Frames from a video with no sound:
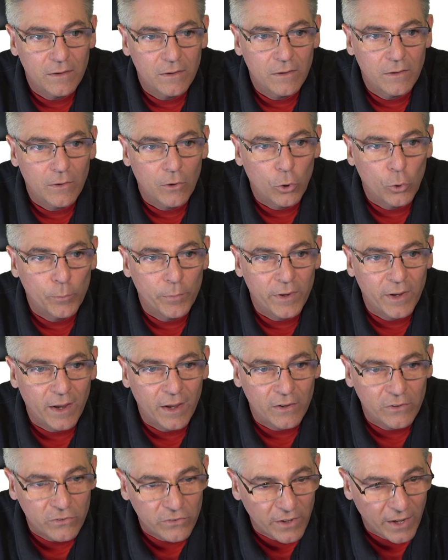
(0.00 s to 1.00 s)

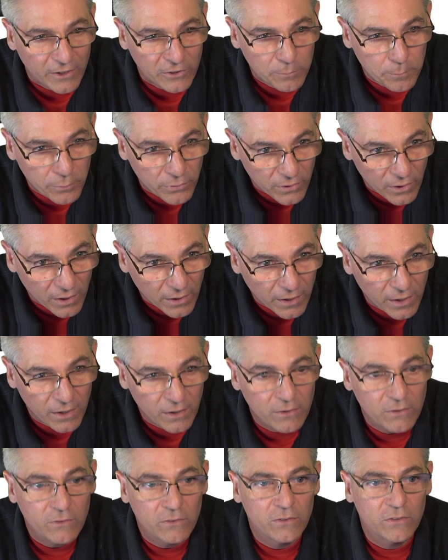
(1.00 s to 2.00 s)
OBS dash
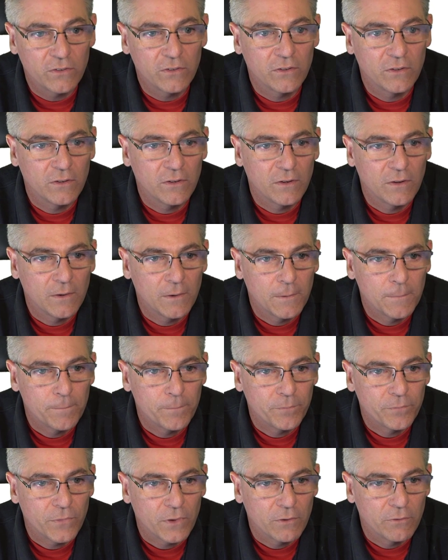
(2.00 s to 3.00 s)
plugins,
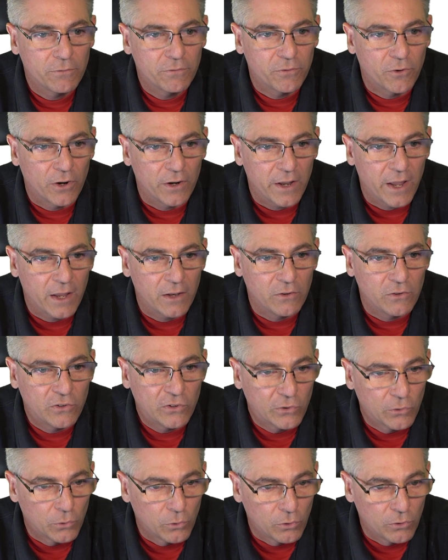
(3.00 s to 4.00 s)
front end
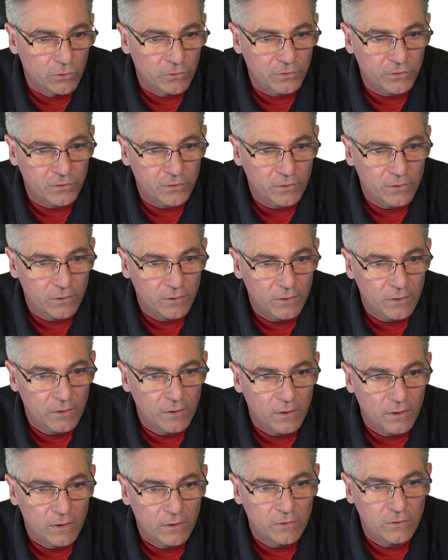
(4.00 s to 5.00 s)
tools,
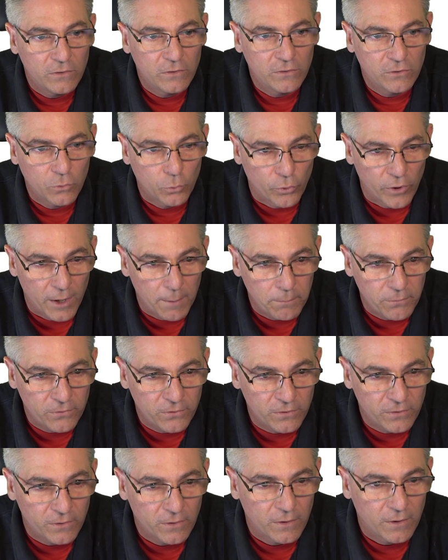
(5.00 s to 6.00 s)

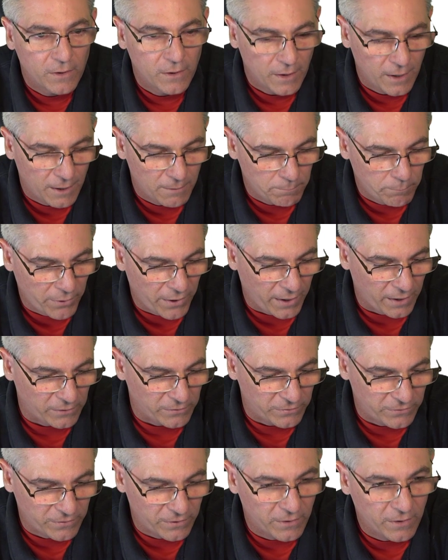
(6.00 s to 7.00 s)
scripts, and
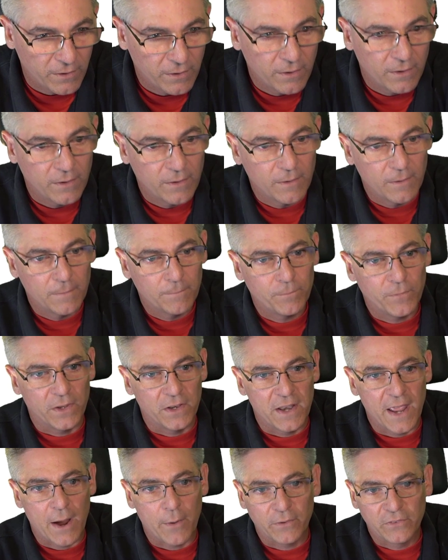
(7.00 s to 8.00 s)
paste and
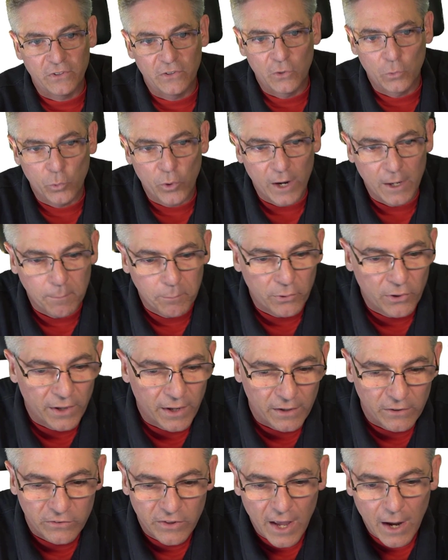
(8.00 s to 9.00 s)
now it's in the right
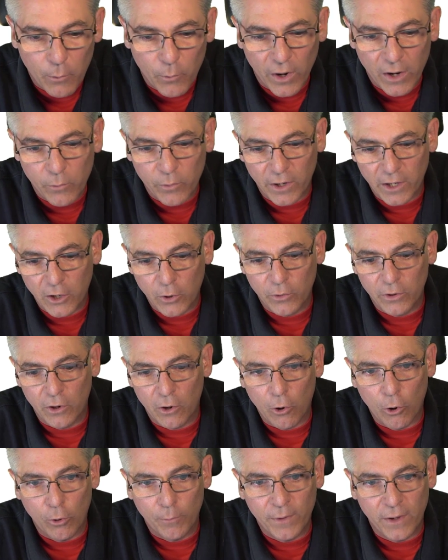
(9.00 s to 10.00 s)
place. That way, when I go into
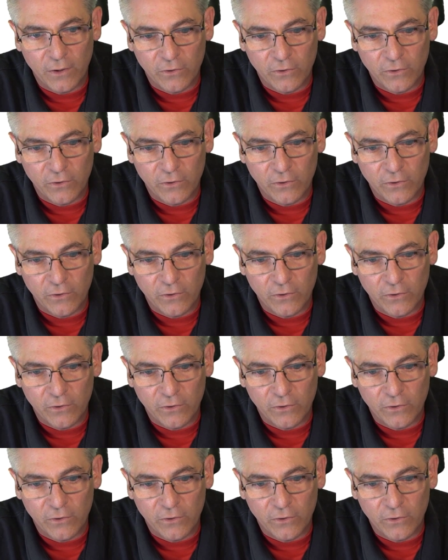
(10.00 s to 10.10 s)
OBS